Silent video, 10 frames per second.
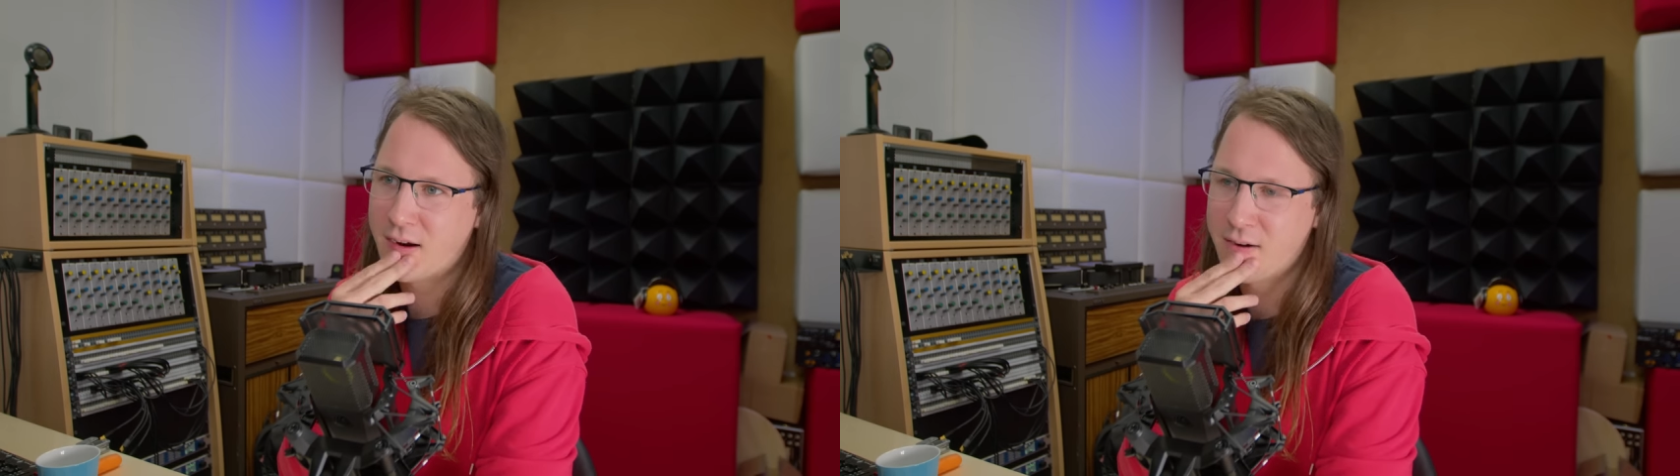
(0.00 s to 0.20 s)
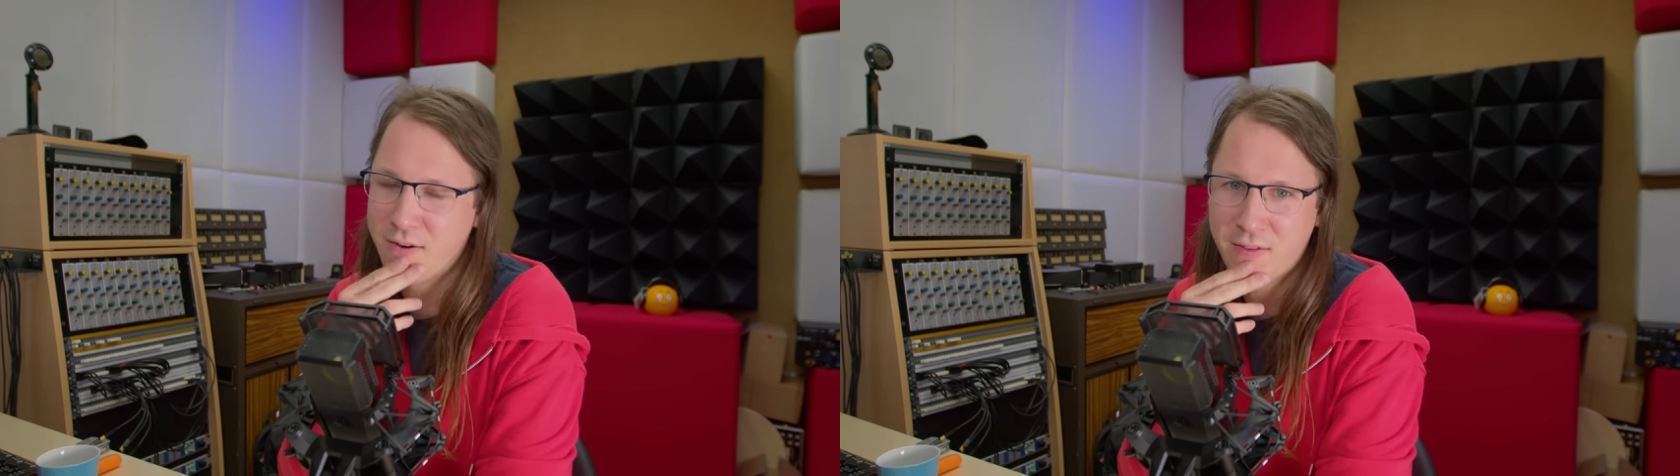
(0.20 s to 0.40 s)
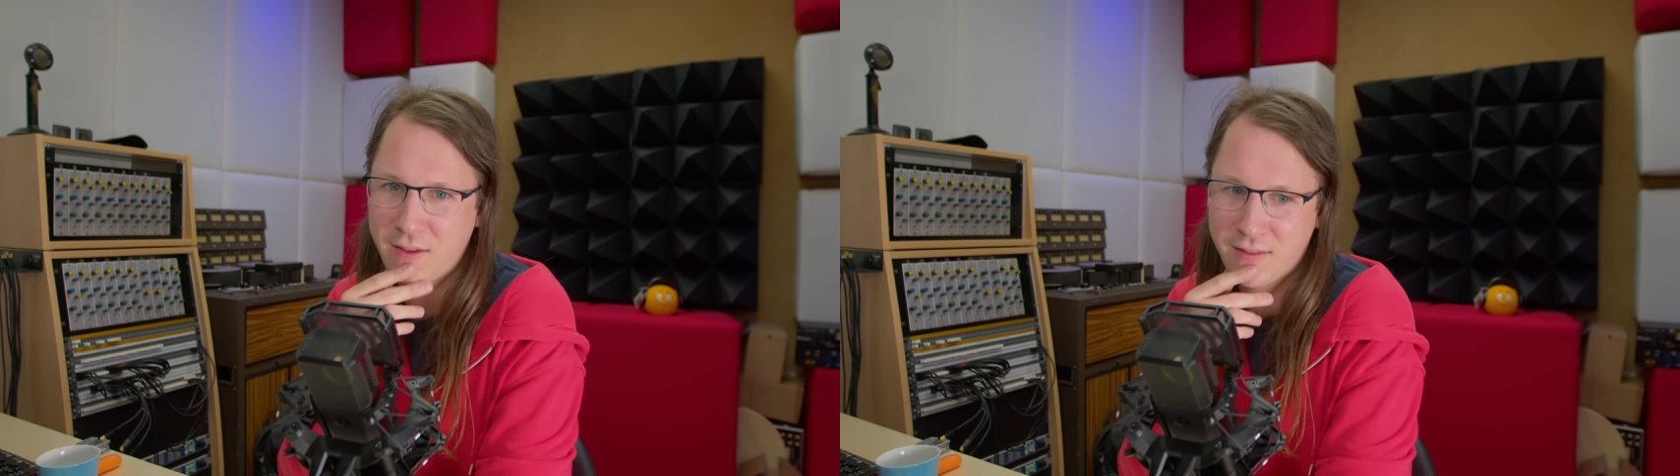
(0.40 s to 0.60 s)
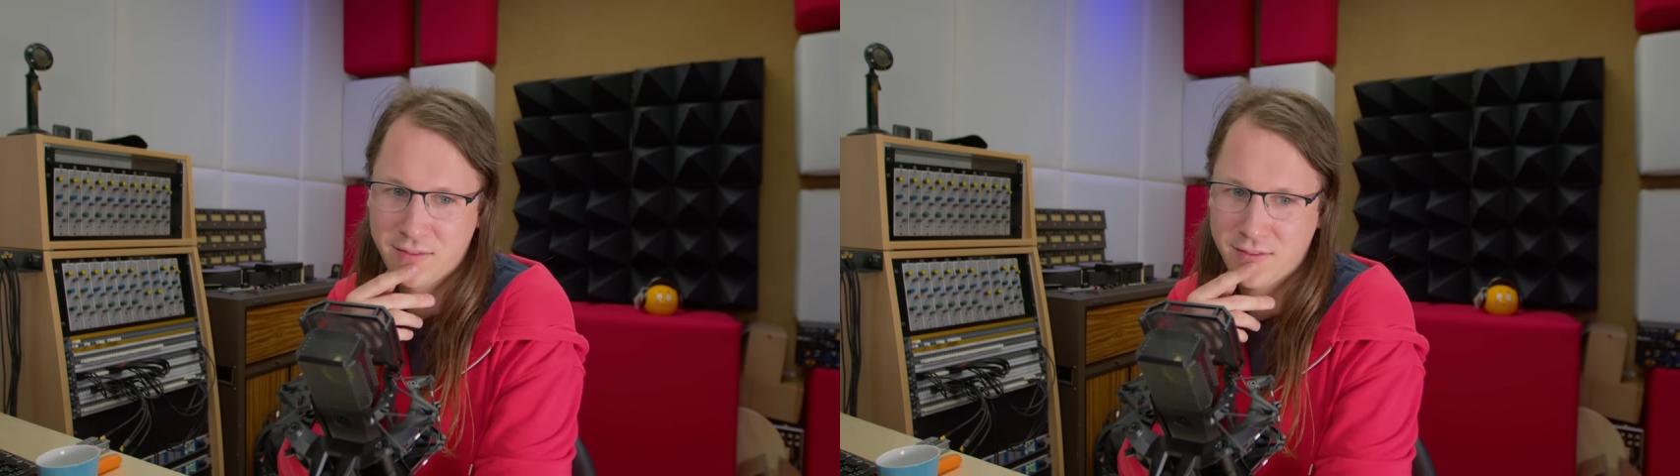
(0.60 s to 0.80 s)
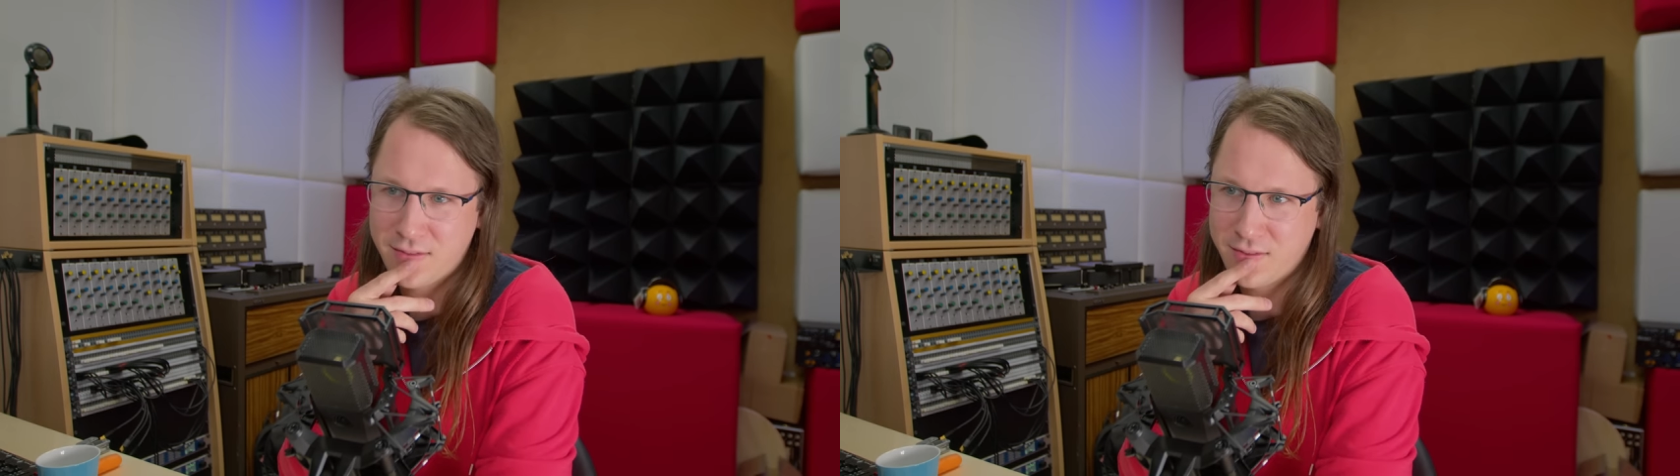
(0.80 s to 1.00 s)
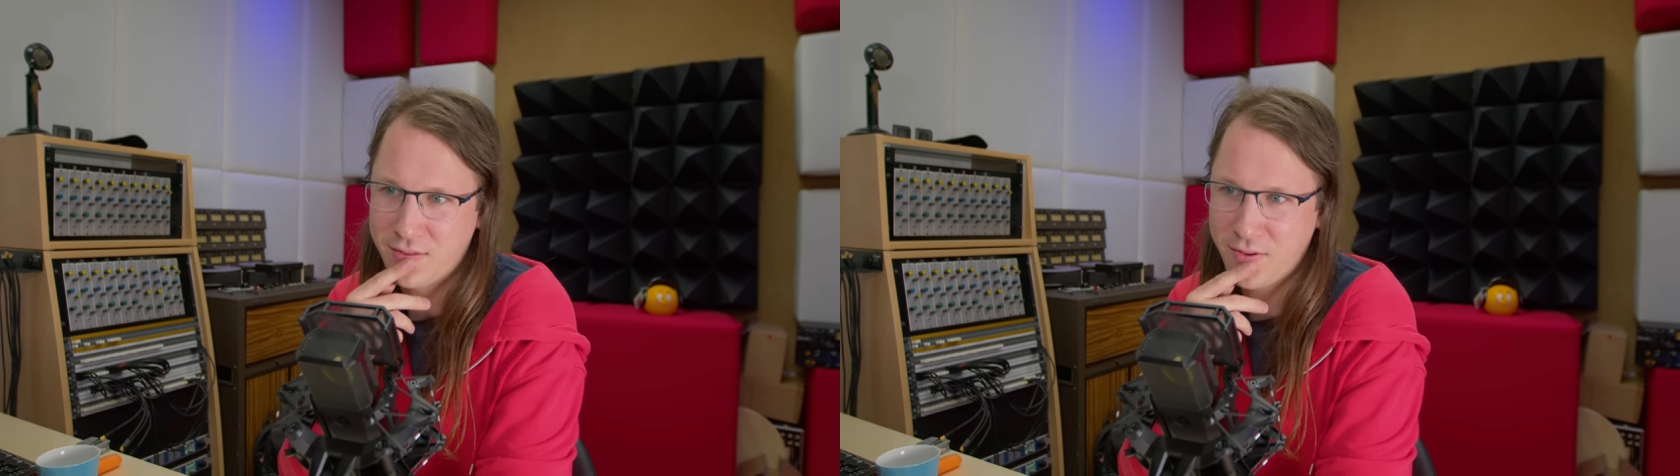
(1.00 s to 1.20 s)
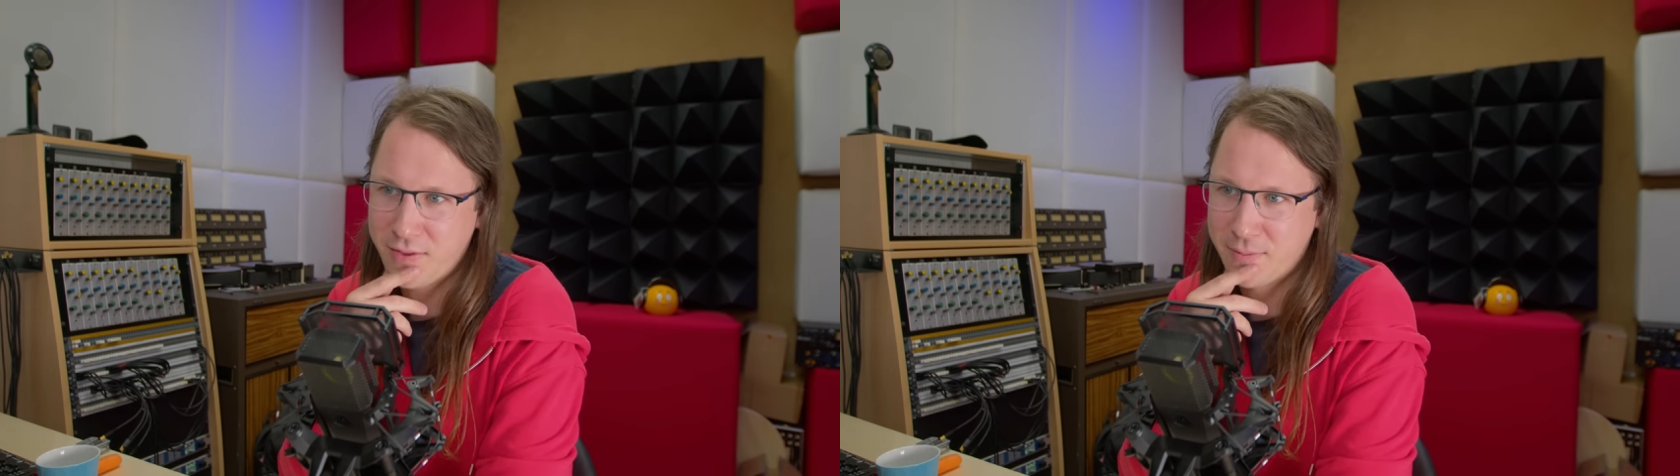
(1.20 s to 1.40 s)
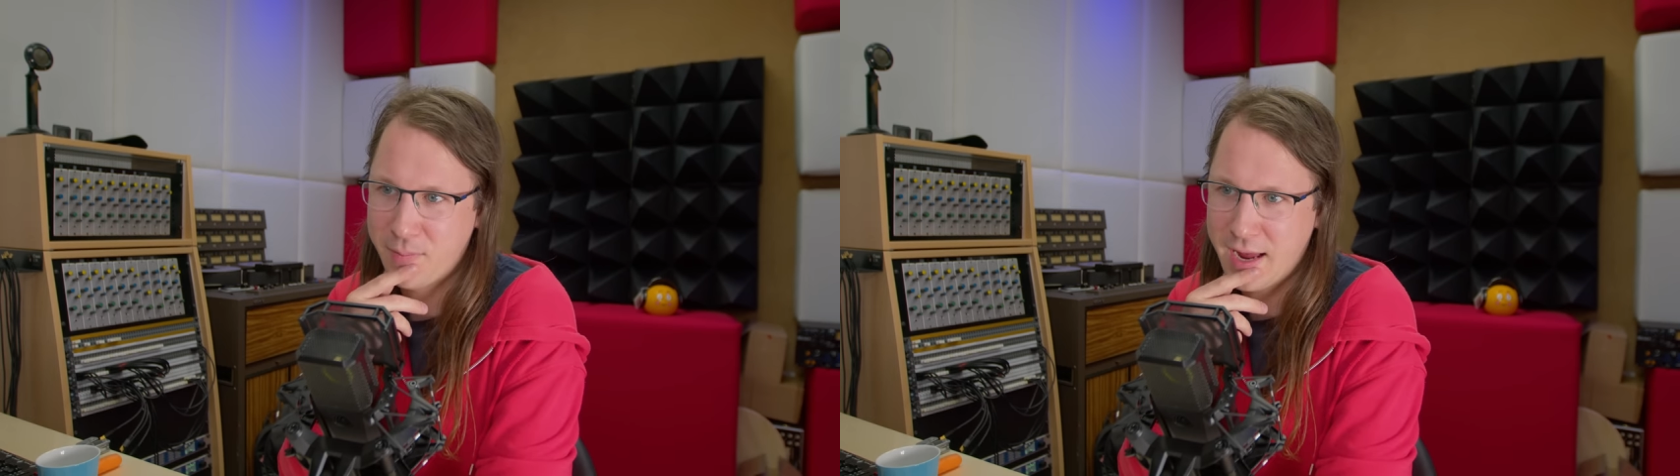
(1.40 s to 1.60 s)
not
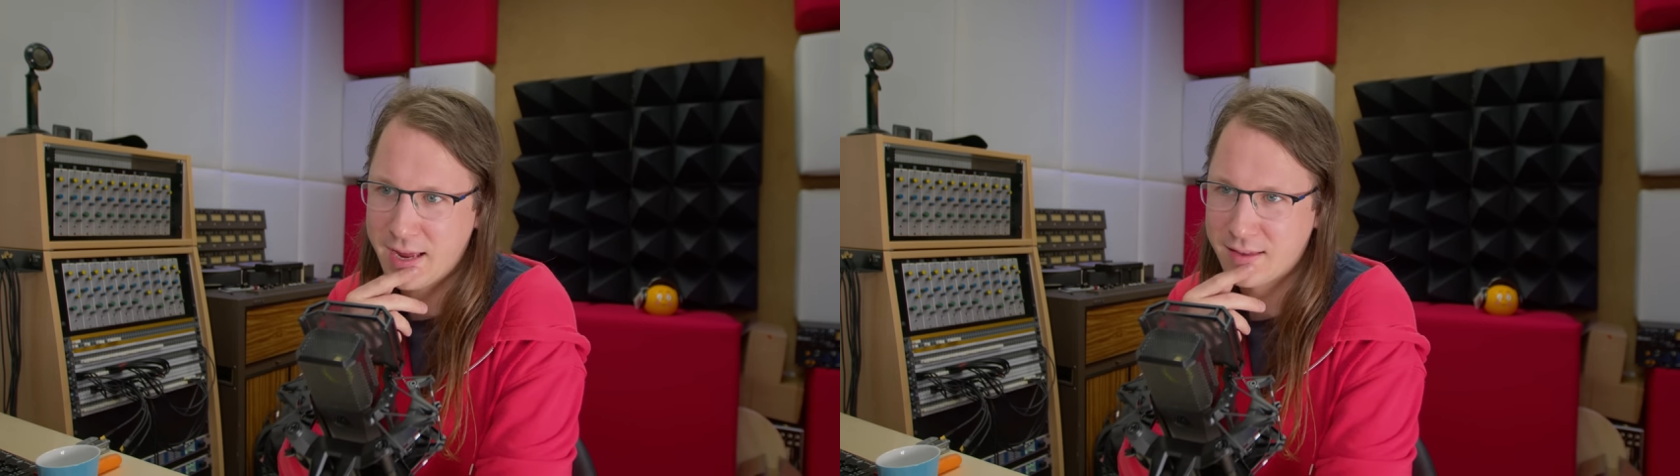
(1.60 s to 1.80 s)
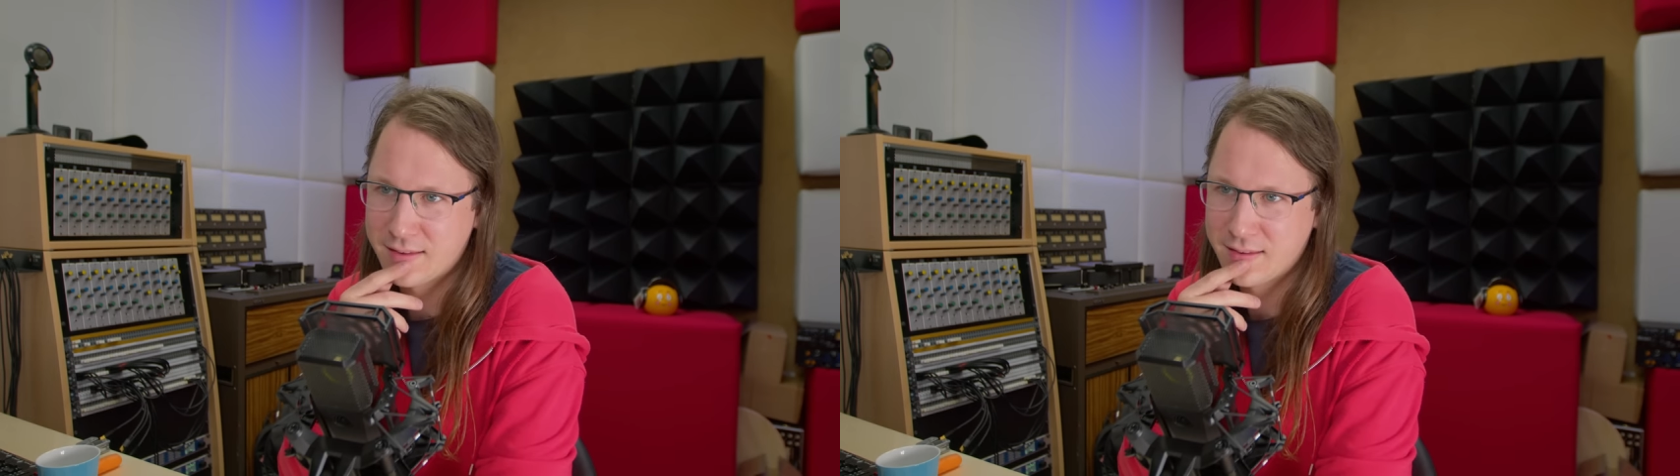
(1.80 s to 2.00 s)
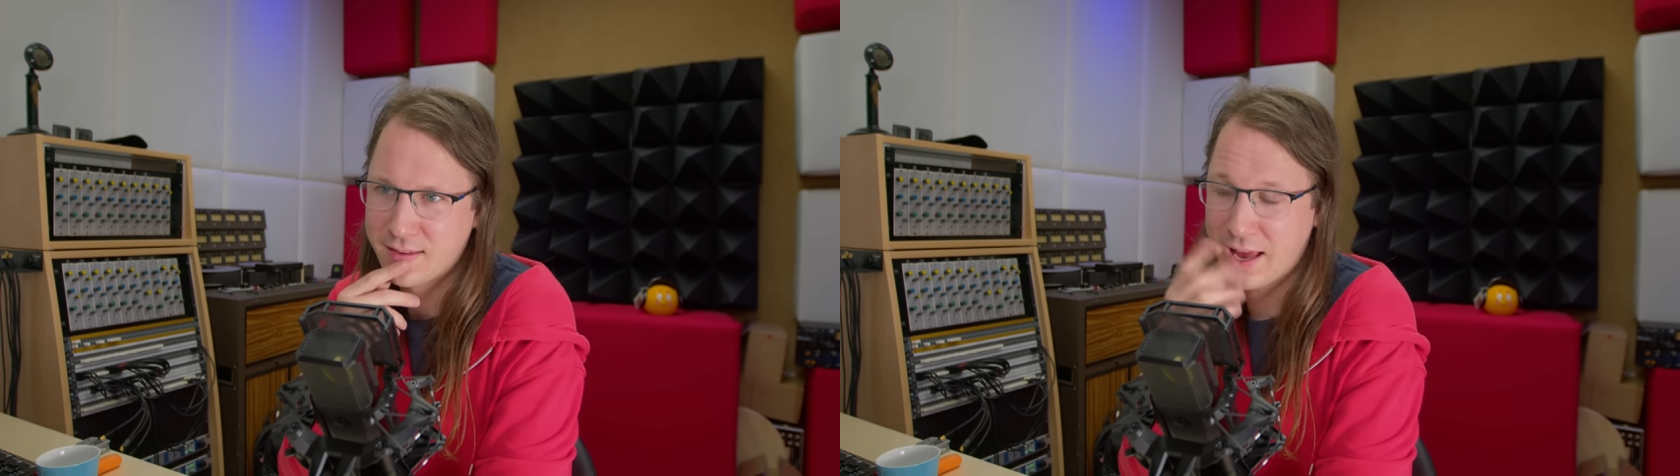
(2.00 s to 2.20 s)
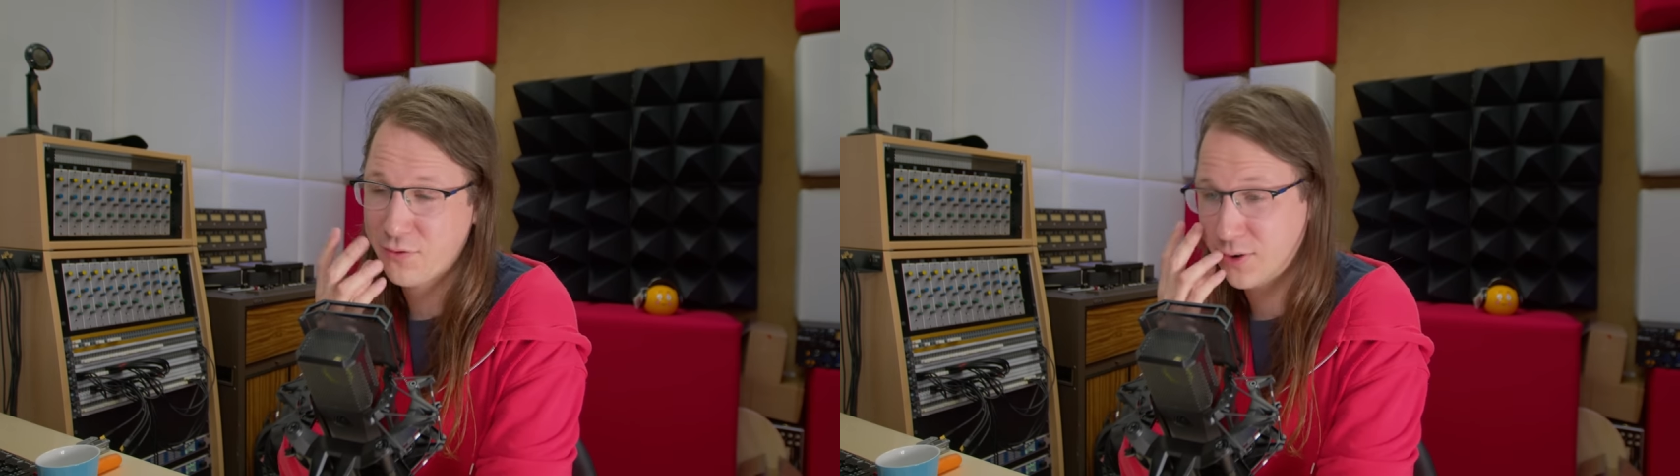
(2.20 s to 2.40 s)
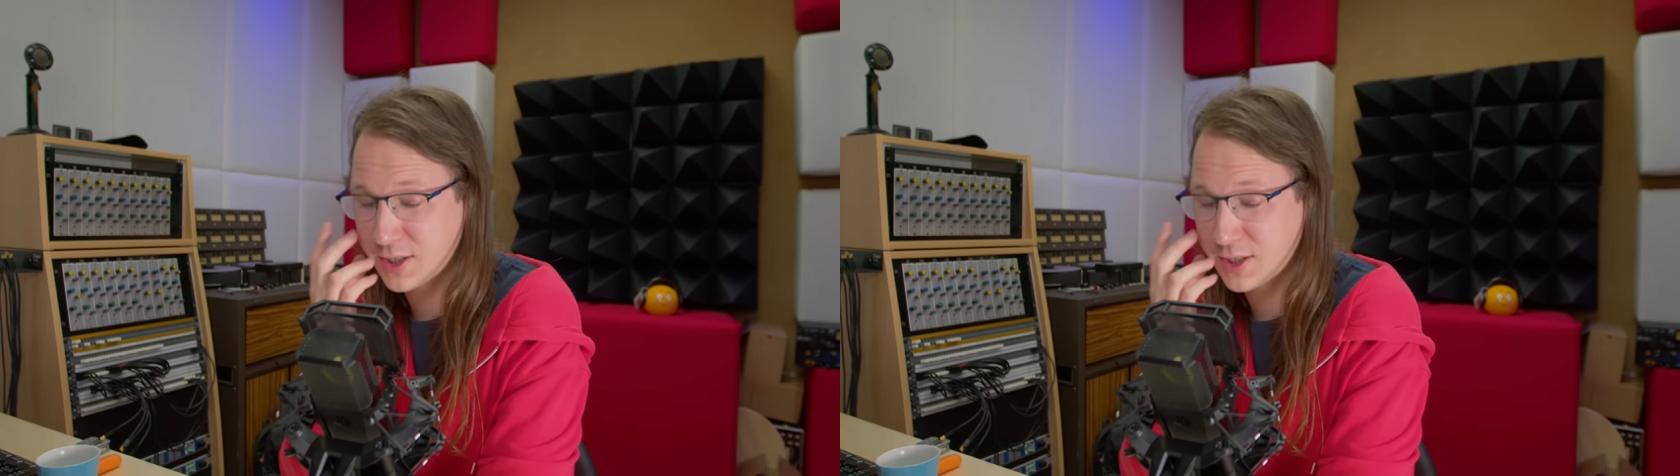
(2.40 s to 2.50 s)
that bad. As far